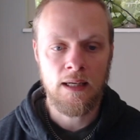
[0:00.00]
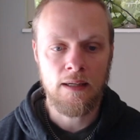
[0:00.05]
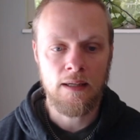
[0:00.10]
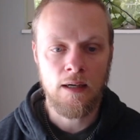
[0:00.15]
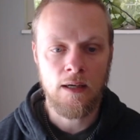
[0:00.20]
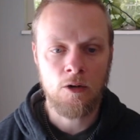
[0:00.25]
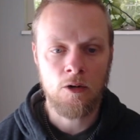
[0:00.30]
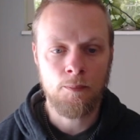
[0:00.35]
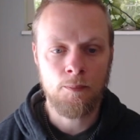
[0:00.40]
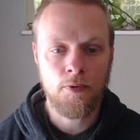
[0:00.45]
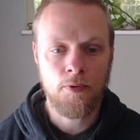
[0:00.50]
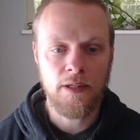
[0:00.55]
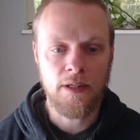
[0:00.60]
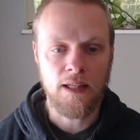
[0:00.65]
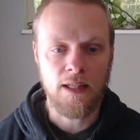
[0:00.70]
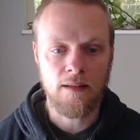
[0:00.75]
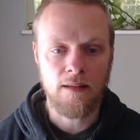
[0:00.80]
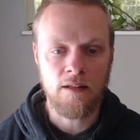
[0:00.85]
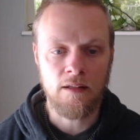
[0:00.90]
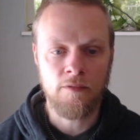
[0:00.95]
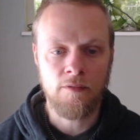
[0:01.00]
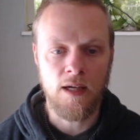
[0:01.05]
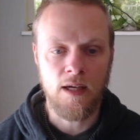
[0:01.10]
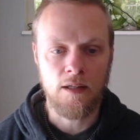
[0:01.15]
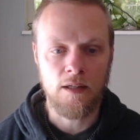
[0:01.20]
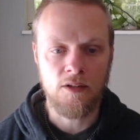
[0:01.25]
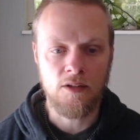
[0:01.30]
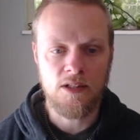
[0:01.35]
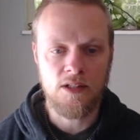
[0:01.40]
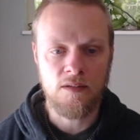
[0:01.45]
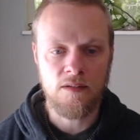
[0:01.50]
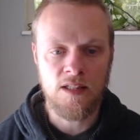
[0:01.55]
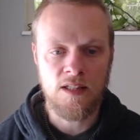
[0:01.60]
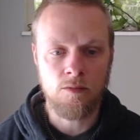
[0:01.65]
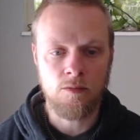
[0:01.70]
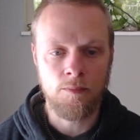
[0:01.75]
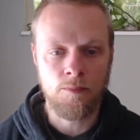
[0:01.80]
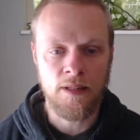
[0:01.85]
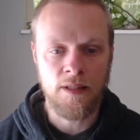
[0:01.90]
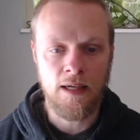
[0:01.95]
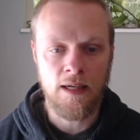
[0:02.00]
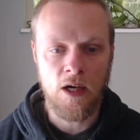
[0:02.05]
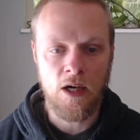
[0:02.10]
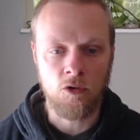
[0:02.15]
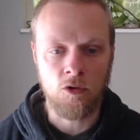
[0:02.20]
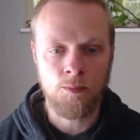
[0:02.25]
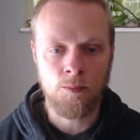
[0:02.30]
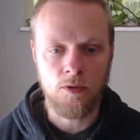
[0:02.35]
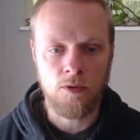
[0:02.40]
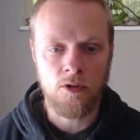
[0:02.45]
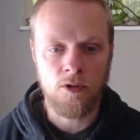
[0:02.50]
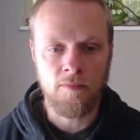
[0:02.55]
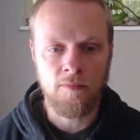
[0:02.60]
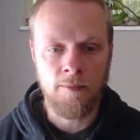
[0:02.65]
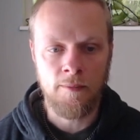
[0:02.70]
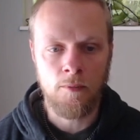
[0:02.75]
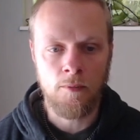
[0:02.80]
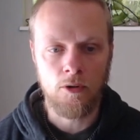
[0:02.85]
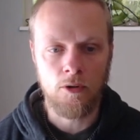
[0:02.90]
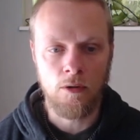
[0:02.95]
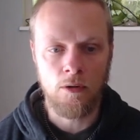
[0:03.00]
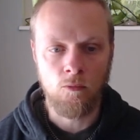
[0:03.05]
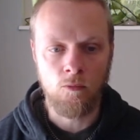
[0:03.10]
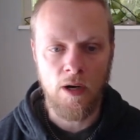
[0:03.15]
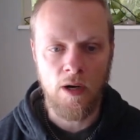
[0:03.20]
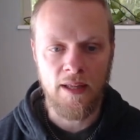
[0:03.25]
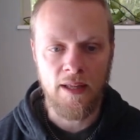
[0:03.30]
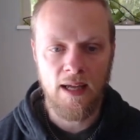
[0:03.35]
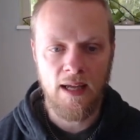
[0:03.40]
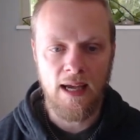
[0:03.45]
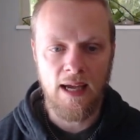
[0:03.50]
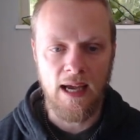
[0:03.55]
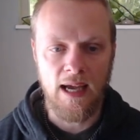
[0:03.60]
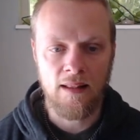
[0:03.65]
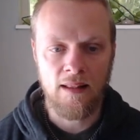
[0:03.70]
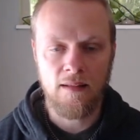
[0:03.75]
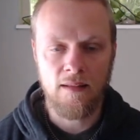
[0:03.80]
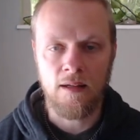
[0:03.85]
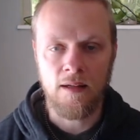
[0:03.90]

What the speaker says: our predicted values, so this would be the output of the model, y hat.